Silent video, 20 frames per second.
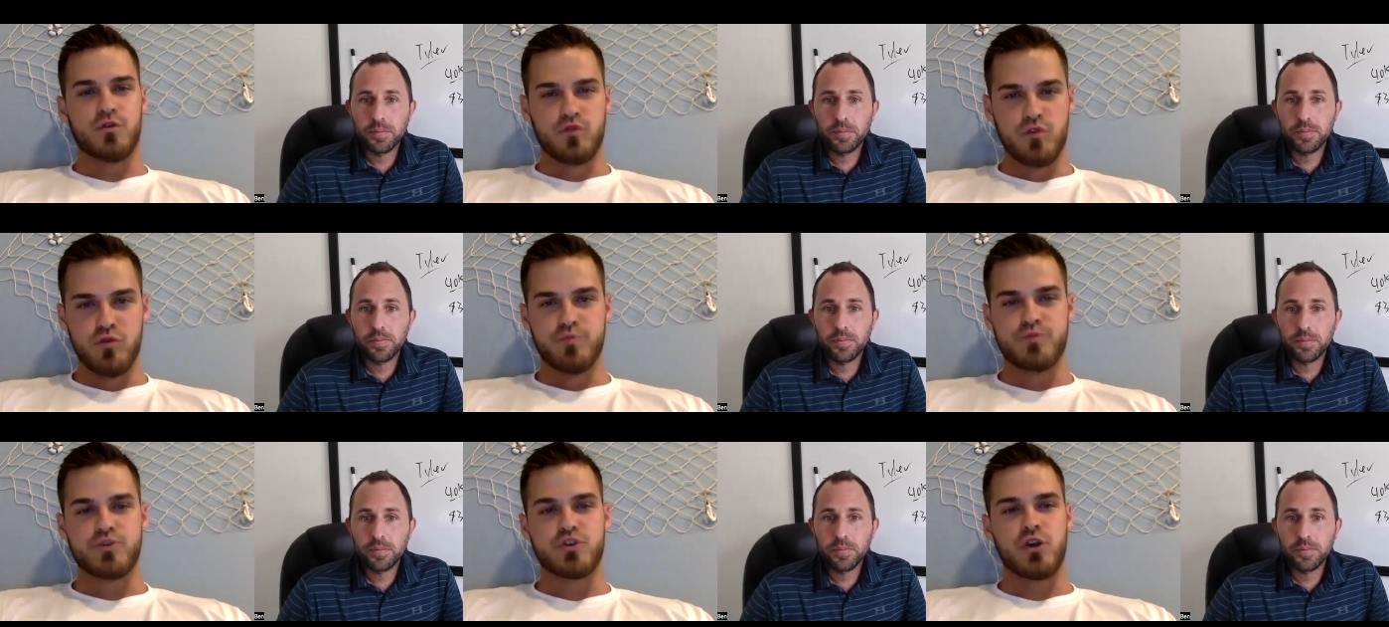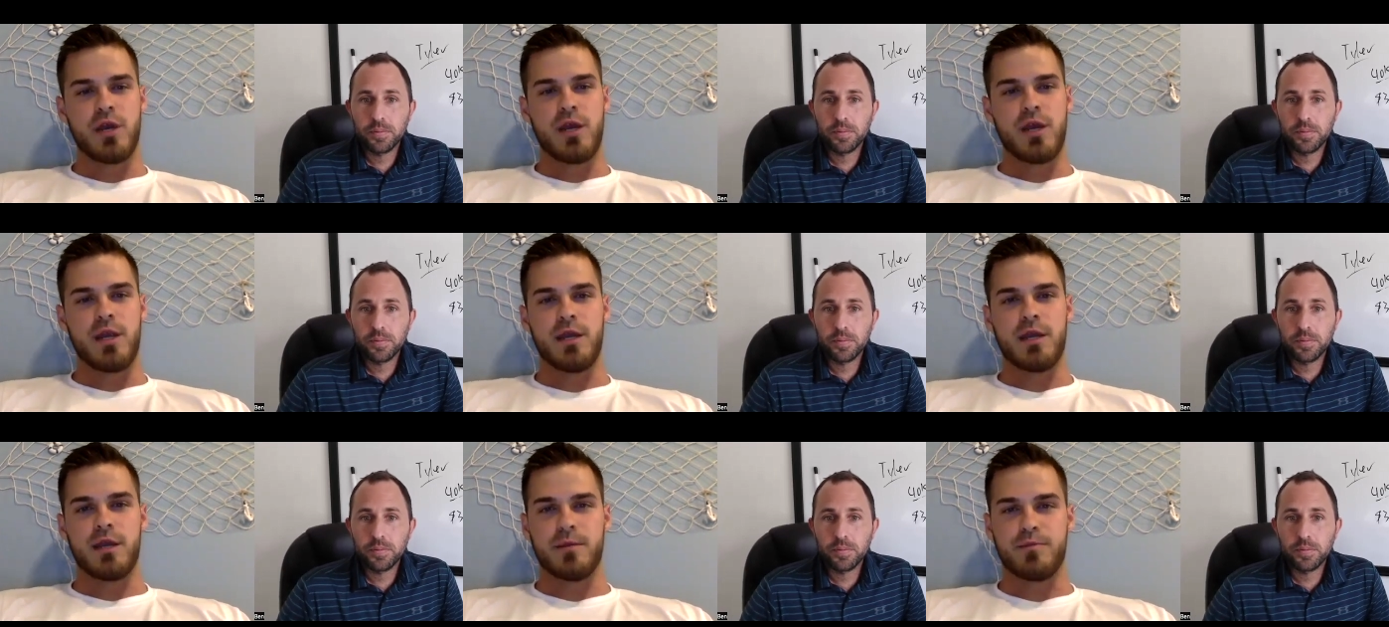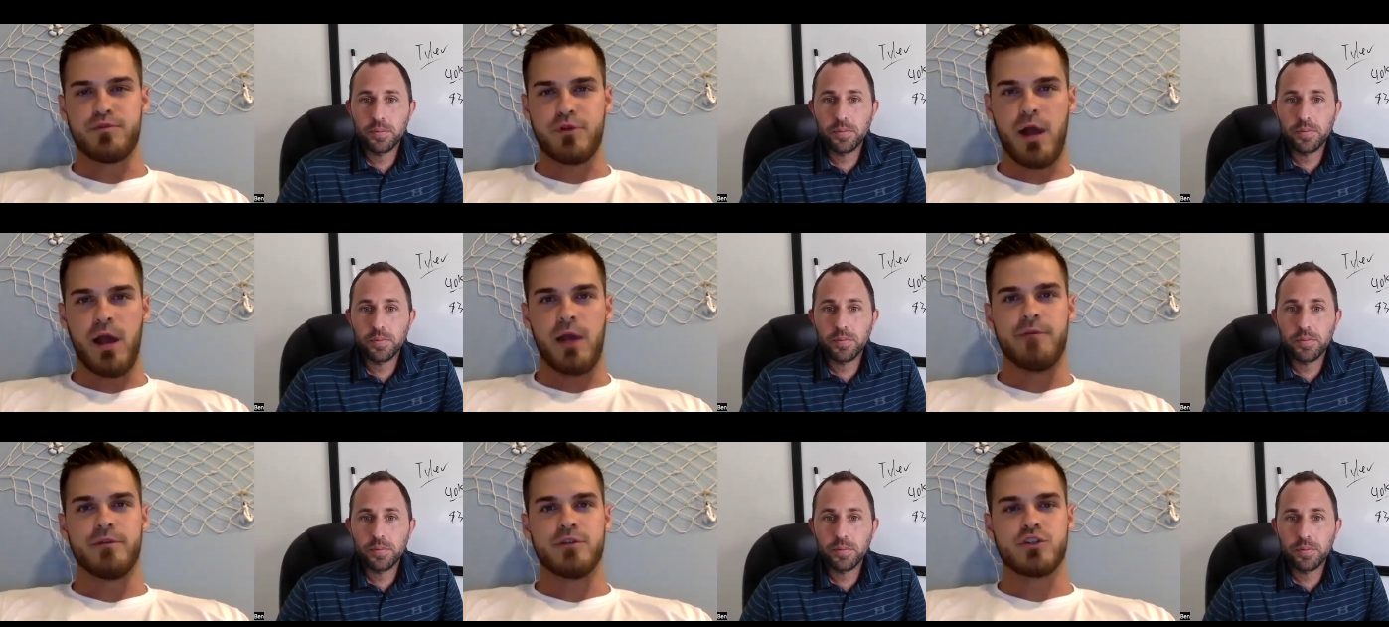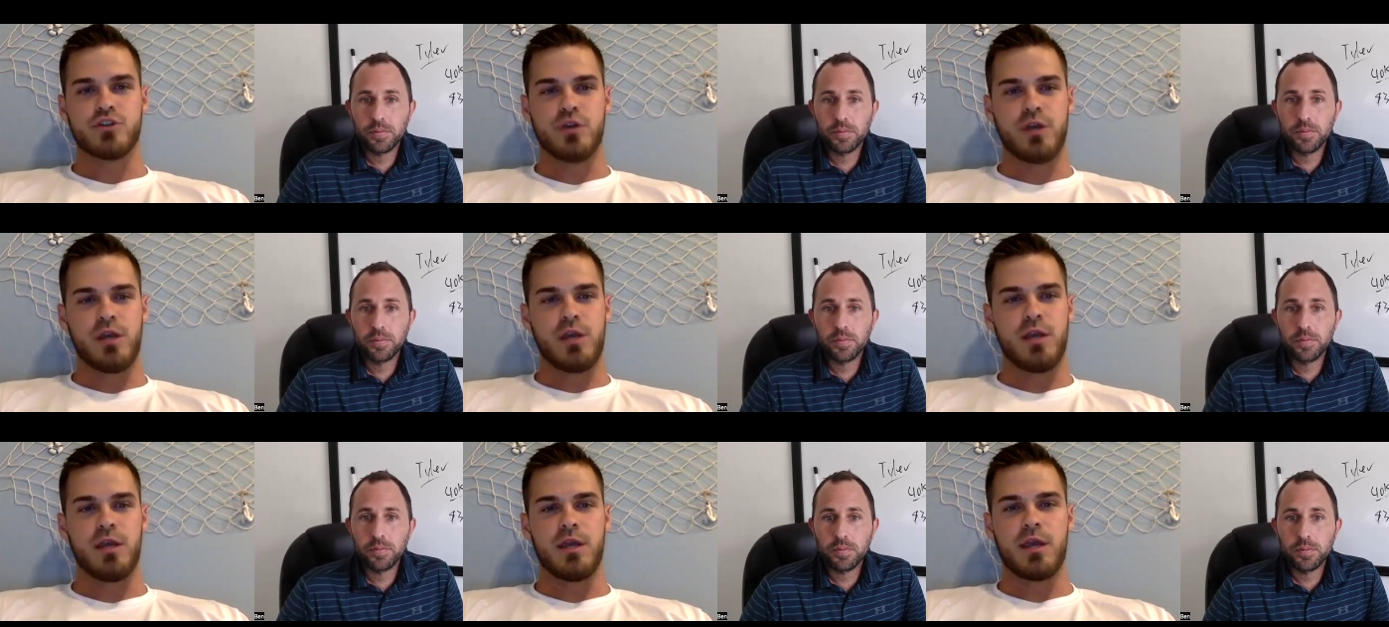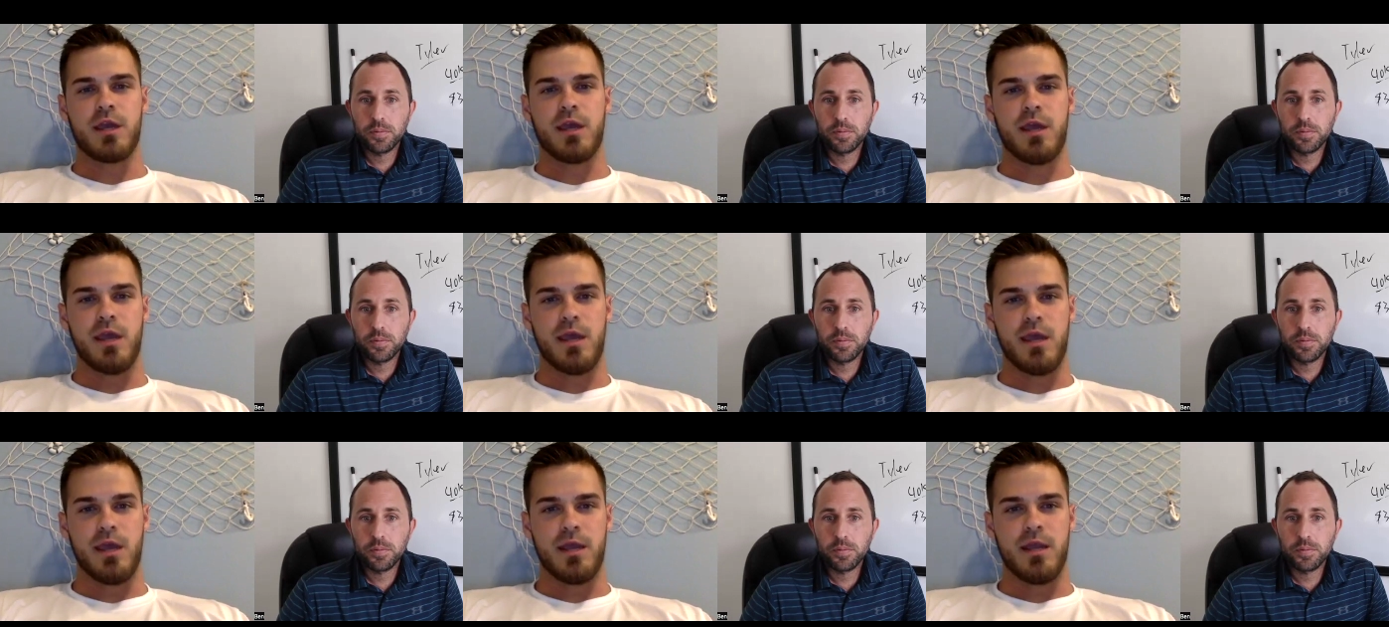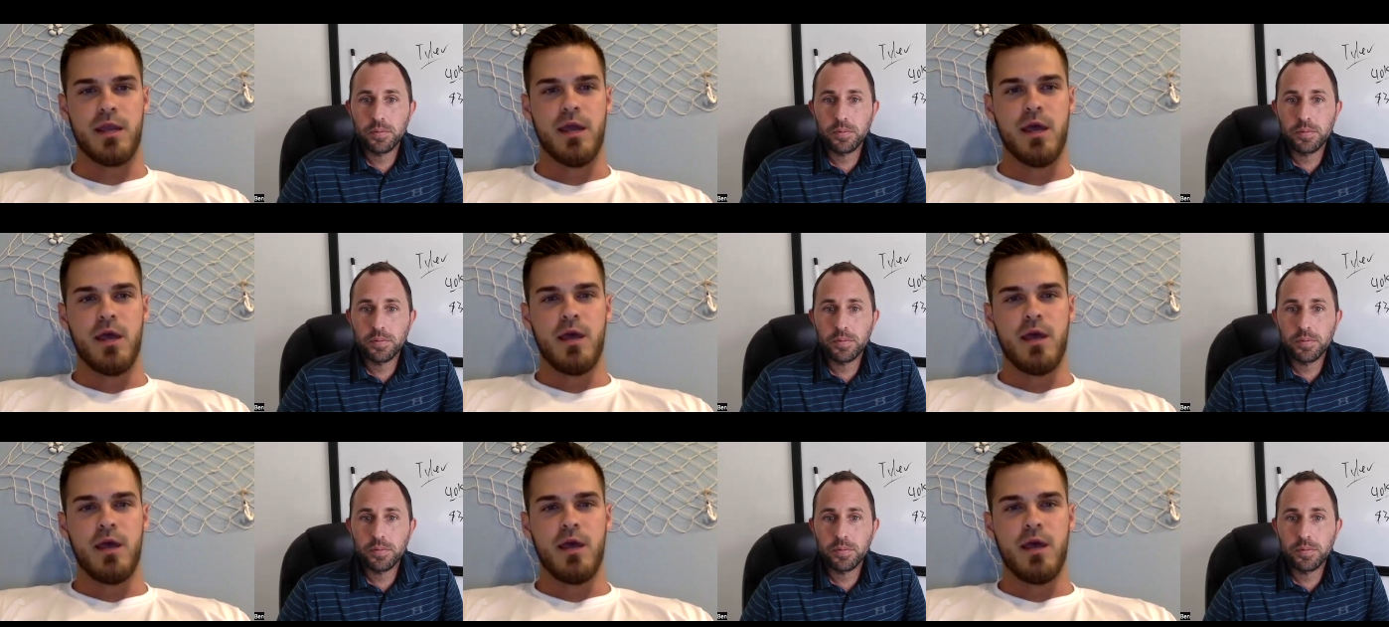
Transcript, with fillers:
Speaker 1: group training and private training and